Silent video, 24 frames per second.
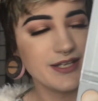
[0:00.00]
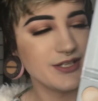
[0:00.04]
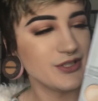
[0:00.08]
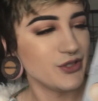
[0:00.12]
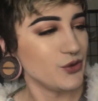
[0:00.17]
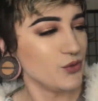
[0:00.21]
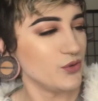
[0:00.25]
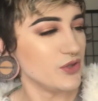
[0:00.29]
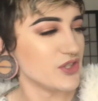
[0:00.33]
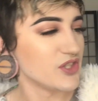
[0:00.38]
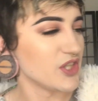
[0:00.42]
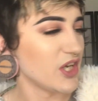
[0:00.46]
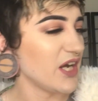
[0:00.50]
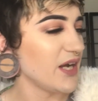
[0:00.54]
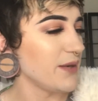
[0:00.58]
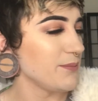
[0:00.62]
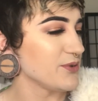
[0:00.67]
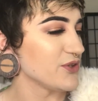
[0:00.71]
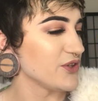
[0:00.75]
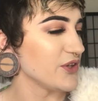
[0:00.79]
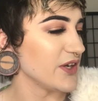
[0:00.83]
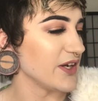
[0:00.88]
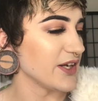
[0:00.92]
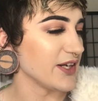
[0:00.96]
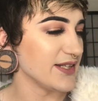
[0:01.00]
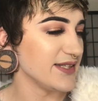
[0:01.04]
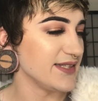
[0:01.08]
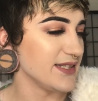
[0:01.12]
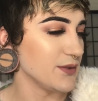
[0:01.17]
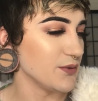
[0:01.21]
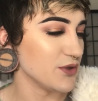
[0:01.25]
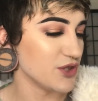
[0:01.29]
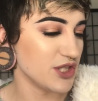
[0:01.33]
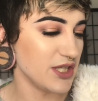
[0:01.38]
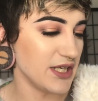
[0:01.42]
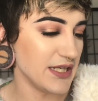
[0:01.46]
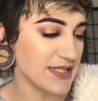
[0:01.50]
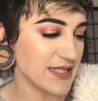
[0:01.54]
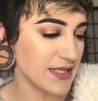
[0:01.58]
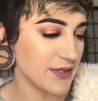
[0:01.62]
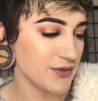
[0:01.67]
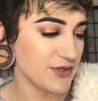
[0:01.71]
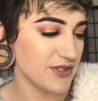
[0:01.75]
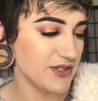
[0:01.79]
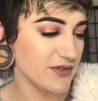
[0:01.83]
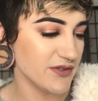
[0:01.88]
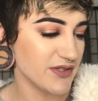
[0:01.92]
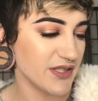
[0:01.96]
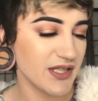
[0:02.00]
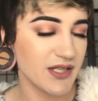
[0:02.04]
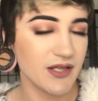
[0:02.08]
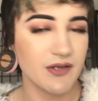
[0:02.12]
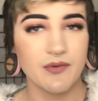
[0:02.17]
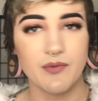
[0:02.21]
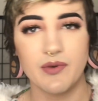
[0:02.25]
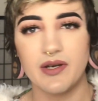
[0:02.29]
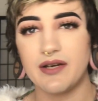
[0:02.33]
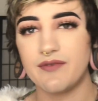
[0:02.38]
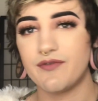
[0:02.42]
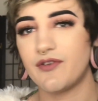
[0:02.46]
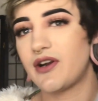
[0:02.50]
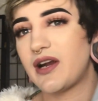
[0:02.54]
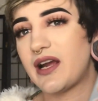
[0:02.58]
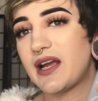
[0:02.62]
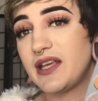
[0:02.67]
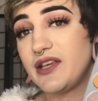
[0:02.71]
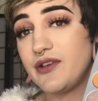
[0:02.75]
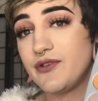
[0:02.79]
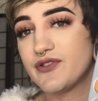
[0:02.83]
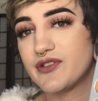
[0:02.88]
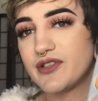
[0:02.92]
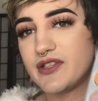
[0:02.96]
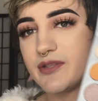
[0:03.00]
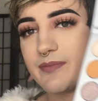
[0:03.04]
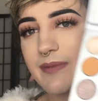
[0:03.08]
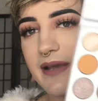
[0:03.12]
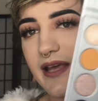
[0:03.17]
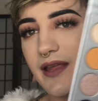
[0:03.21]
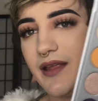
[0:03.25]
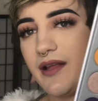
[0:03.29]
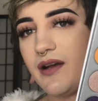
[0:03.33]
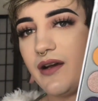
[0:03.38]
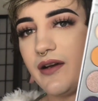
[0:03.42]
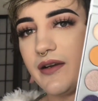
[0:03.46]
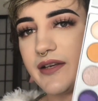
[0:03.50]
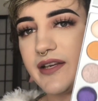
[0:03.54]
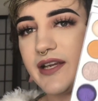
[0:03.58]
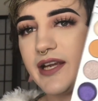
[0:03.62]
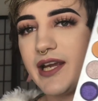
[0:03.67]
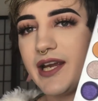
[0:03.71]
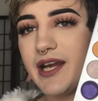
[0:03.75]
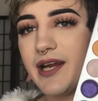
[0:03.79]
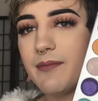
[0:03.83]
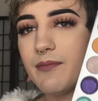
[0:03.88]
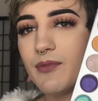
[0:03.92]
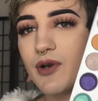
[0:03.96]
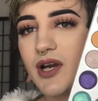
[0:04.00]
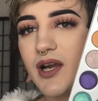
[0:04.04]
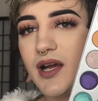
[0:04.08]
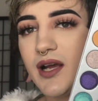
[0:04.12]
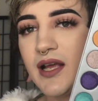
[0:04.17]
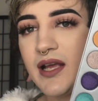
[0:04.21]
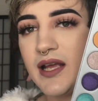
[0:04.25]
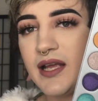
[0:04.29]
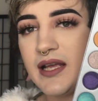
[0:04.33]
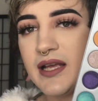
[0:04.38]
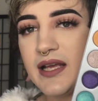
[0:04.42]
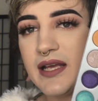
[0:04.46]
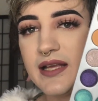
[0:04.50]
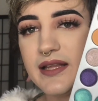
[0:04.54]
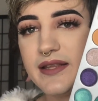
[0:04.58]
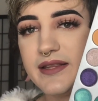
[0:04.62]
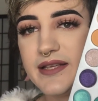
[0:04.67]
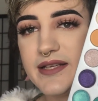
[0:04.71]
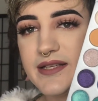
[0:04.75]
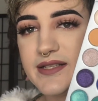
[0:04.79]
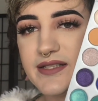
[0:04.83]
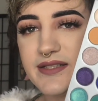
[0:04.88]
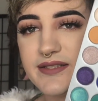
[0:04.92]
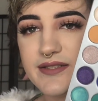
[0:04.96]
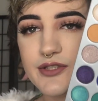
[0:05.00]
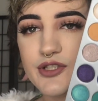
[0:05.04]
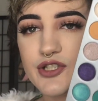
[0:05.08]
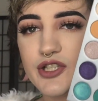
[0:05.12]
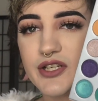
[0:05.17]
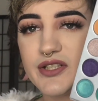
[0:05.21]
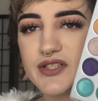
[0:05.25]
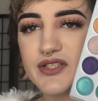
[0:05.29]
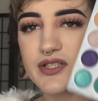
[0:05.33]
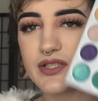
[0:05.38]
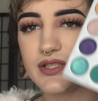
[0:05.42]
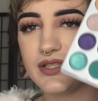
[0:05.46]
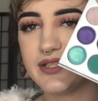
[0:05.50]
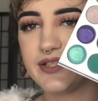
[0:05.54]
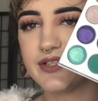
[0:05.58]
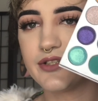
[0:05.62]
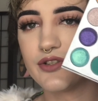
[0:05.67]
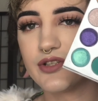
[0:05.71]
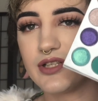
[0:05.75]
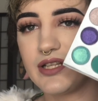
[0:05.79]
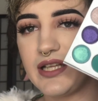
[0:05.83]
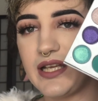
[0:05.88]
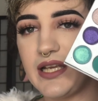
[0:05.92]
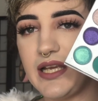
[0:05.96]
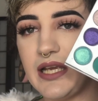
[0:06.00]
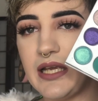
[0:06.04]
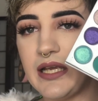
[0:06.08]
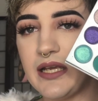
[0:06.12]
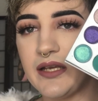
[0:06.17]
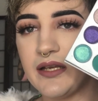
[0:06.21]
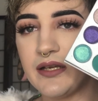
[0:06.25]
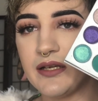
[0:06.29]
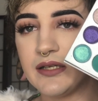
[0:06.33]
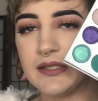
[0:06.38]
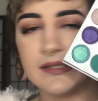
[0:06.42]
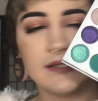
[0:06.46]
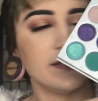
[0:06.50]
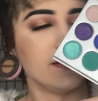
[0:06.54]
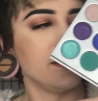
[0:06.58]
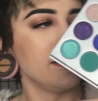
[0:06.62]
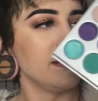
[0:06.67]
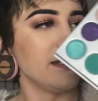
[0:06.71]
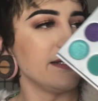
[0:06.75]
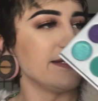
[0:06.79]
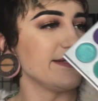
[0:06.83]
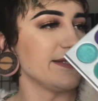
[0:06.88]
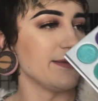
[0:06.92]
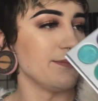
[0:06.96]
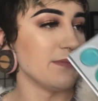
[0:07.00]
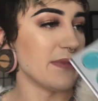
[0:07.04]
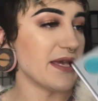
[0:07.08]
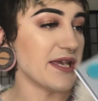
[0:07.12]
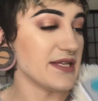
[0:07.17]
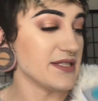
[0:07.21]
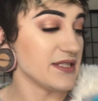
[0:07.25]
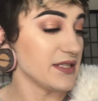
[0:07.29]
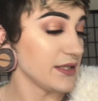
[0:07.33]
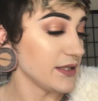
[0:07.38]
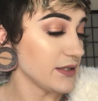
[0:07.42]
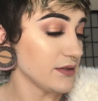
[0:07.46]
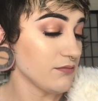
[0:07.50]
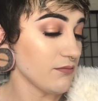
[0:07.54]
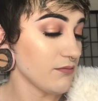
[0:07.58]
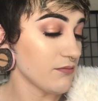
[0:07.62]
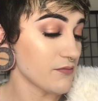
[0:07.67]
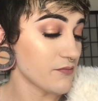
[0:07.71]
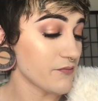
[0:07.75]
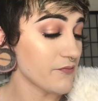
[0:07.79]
to the top so that I could see what shades I was using whenever I use this palette on camera. This just literally is amazing.